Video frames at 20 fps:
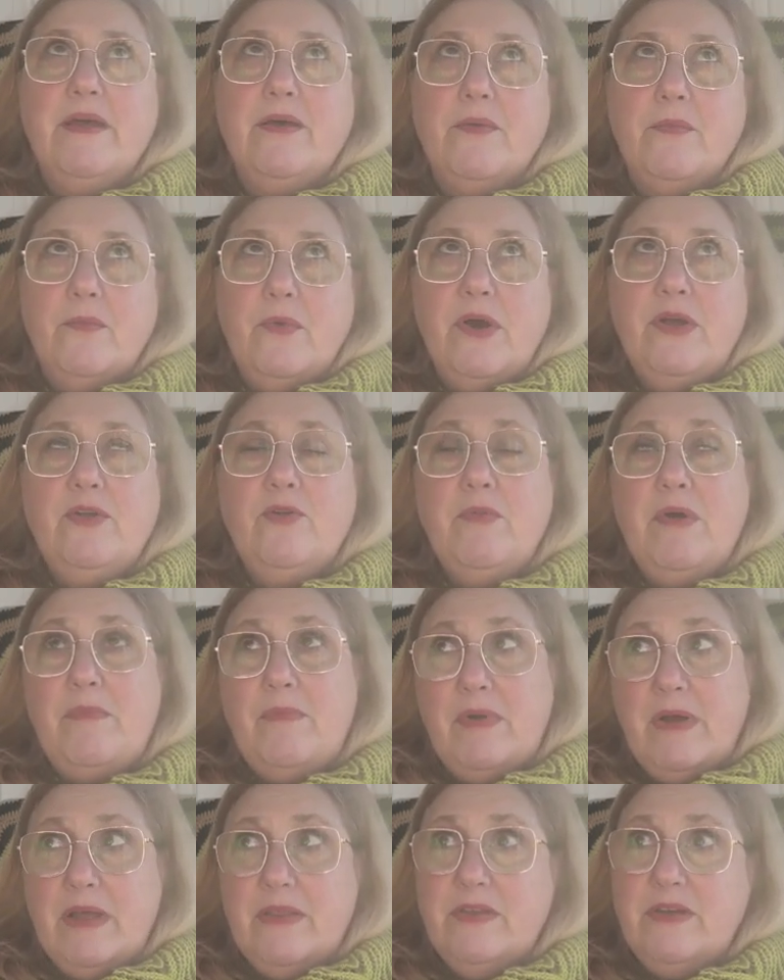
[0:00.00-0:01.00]
one of my
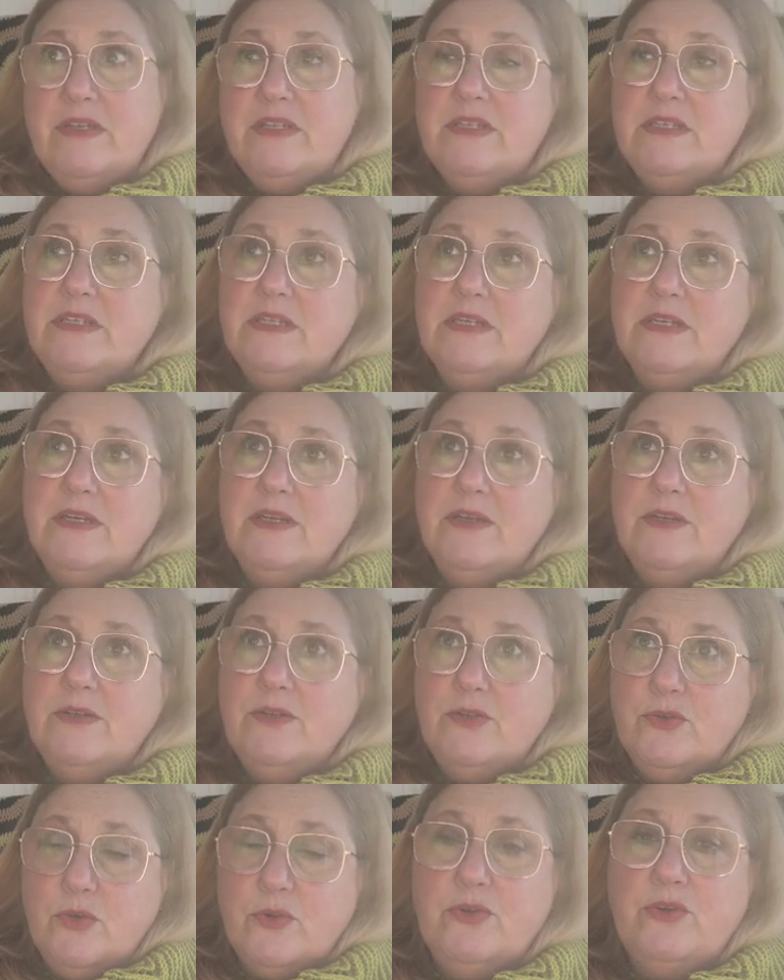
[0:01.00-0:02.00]
brother's
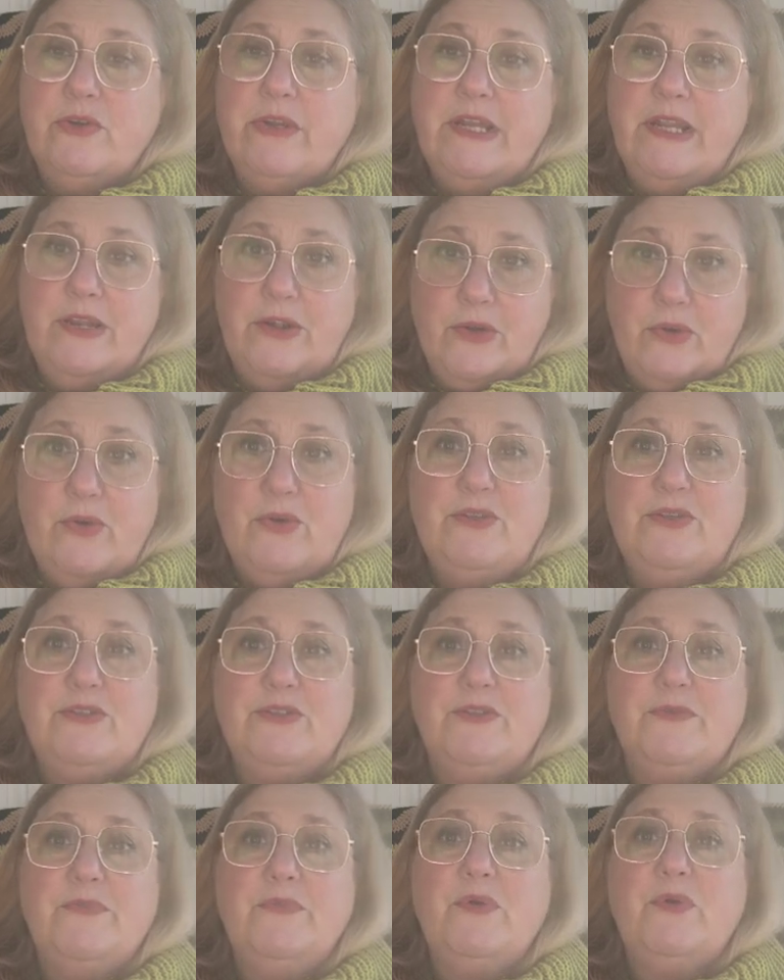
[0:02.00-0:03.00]

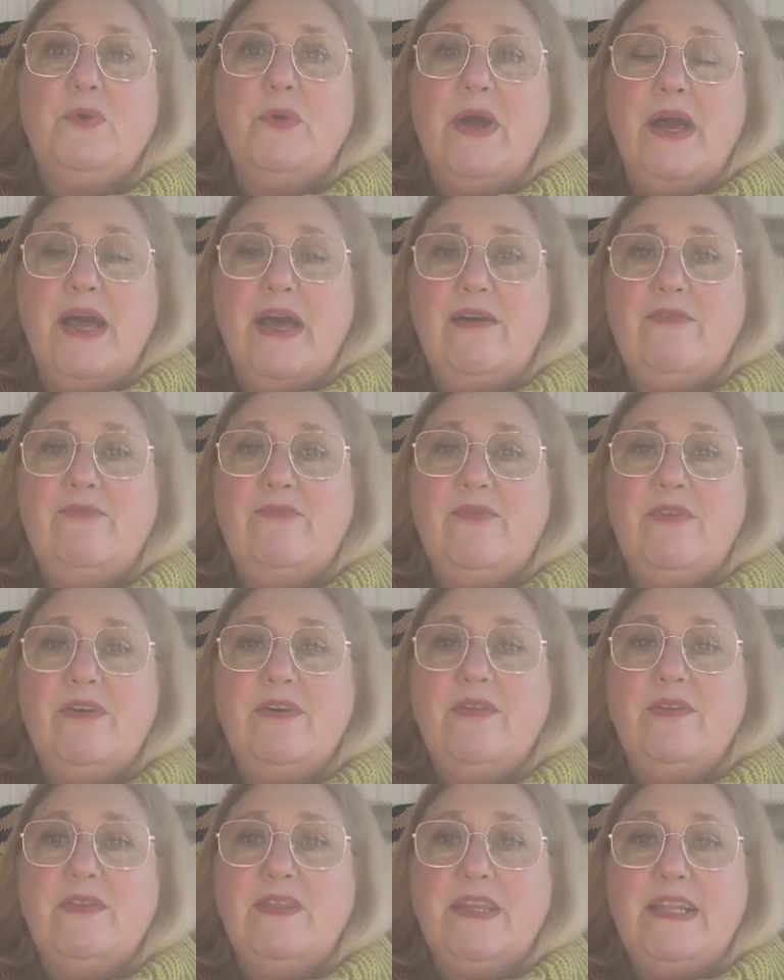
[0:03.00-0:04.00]
daughter-in-laws who have
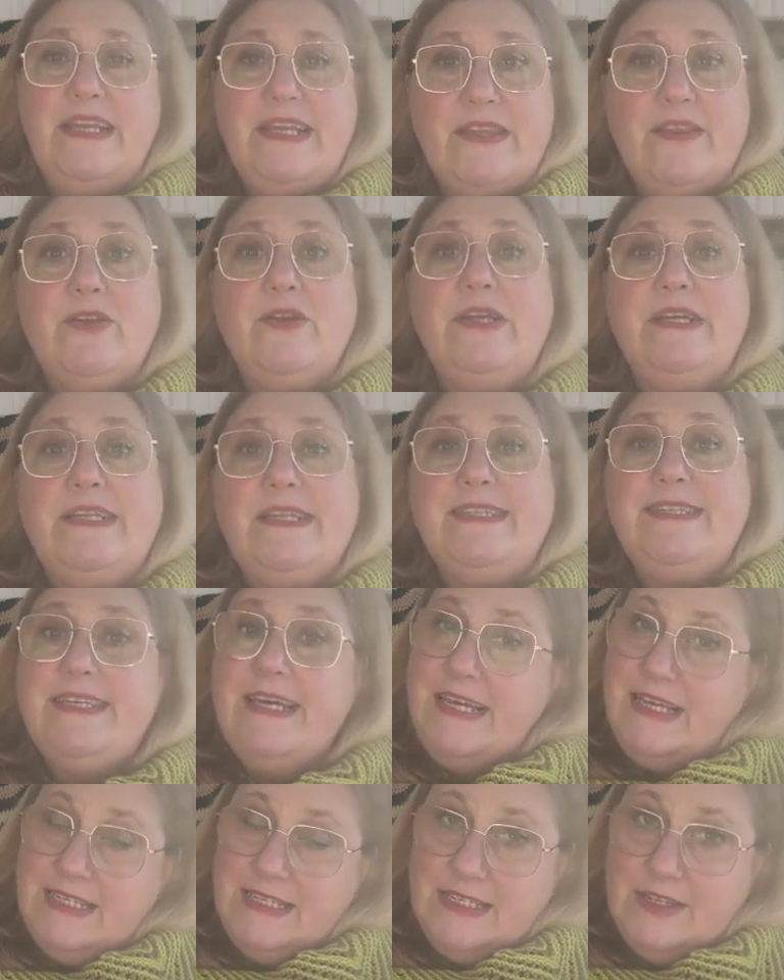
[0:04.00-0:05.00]
the little
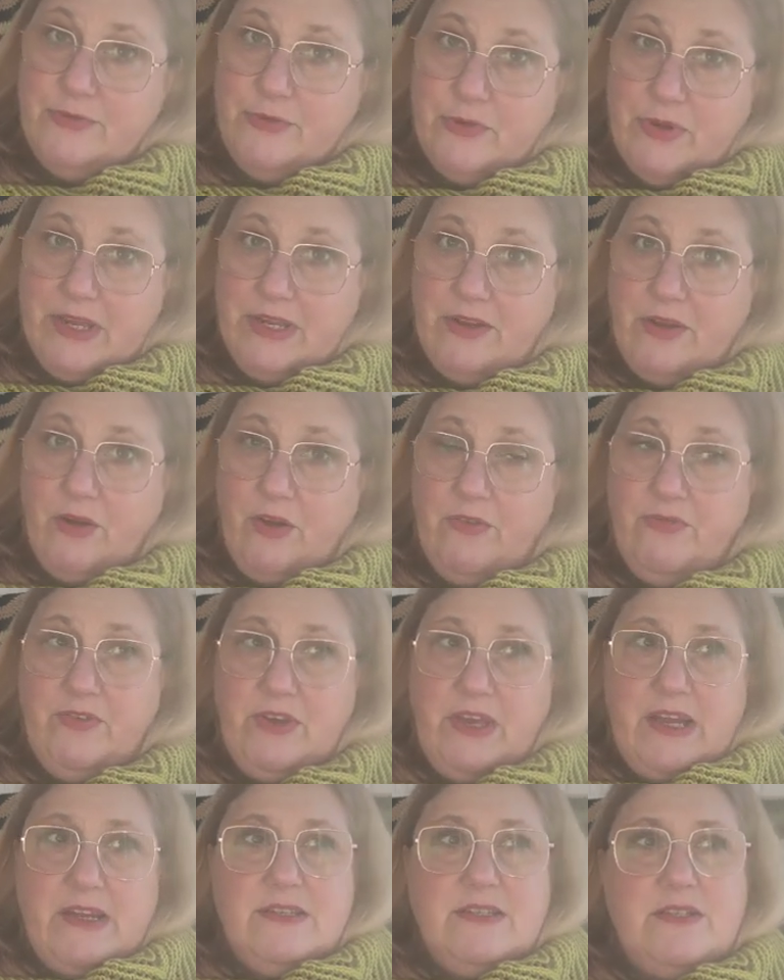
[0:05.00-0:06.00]
Daisy, 3.5
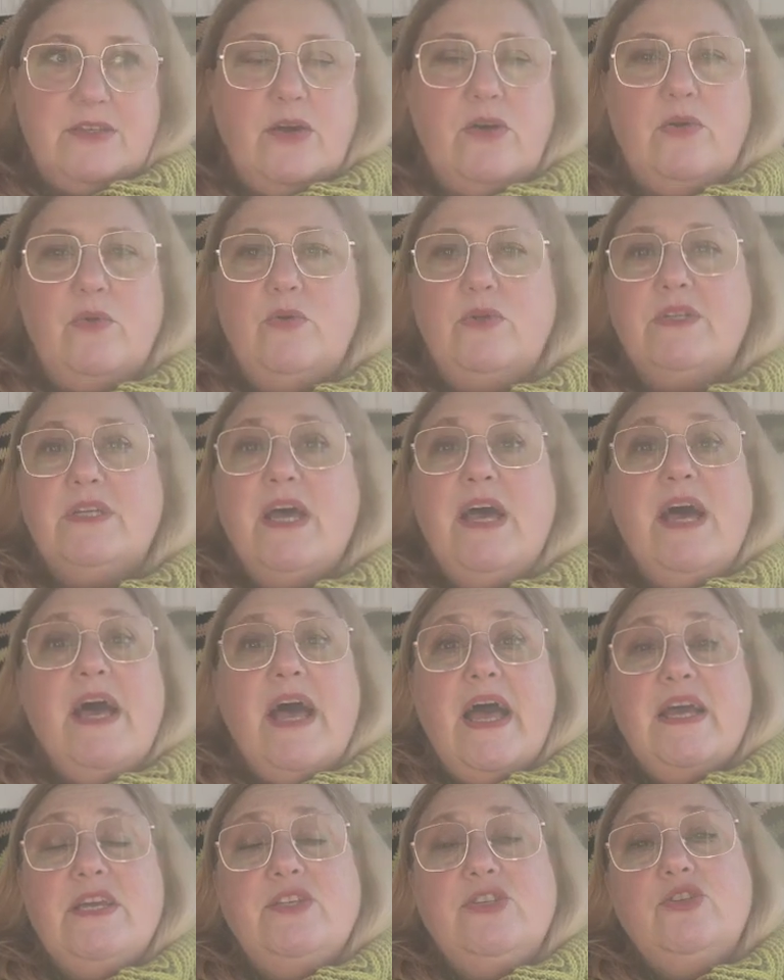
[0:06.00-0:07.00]
years old.
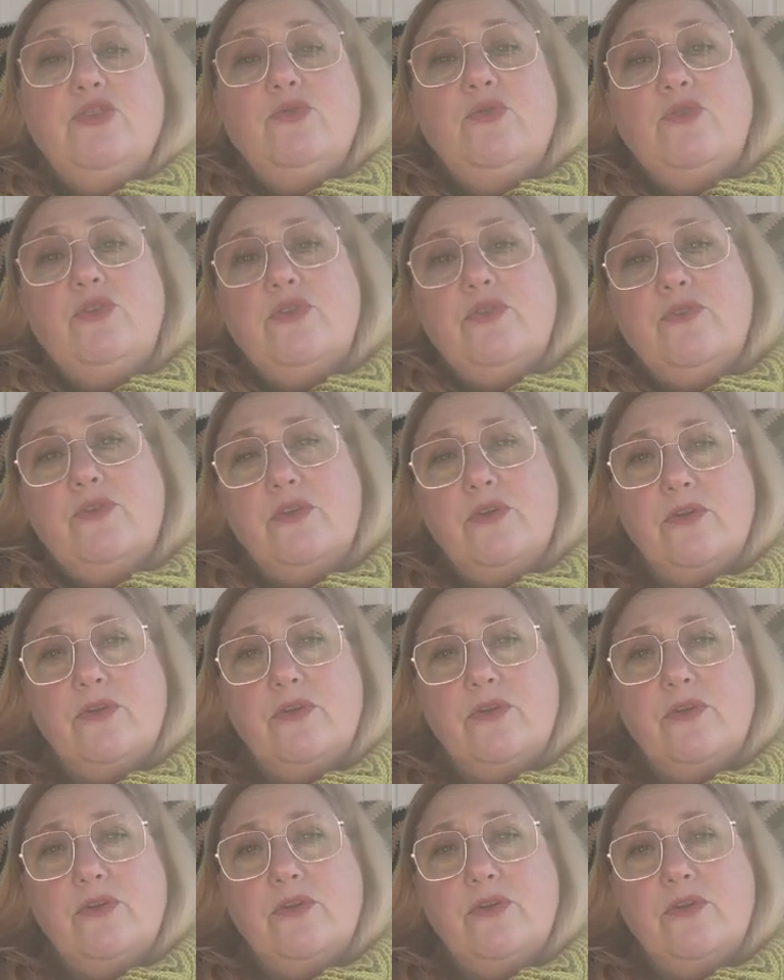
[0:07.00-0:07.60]
I showed